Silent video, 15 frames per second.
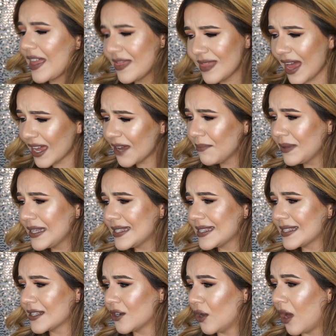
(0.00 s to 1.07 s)
That completes this
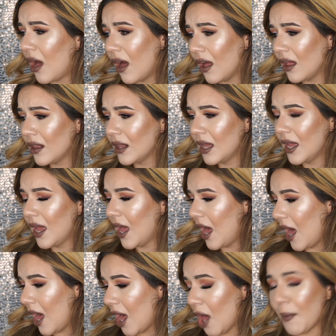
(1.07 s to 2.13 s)
little haul.
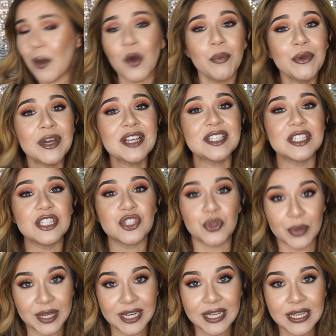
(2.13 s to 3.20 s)
I hope you guys
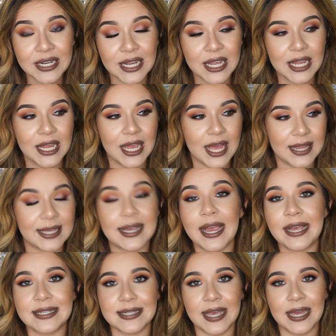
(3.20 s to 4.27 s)
enjoyed it. Like
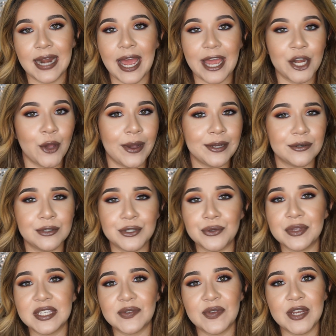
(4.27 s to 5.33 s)
I said, I know I don't do
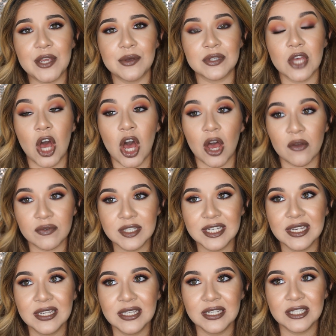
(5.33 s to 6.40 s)
these videos
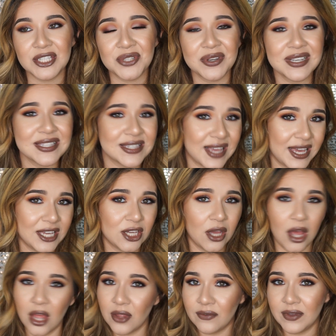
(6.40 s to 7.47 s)
often. Do you guys like
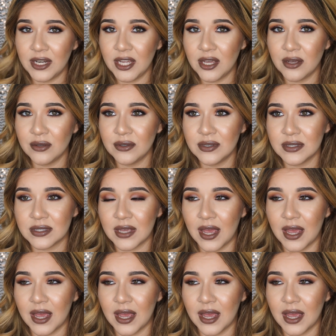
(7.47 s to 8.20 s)
haul videos?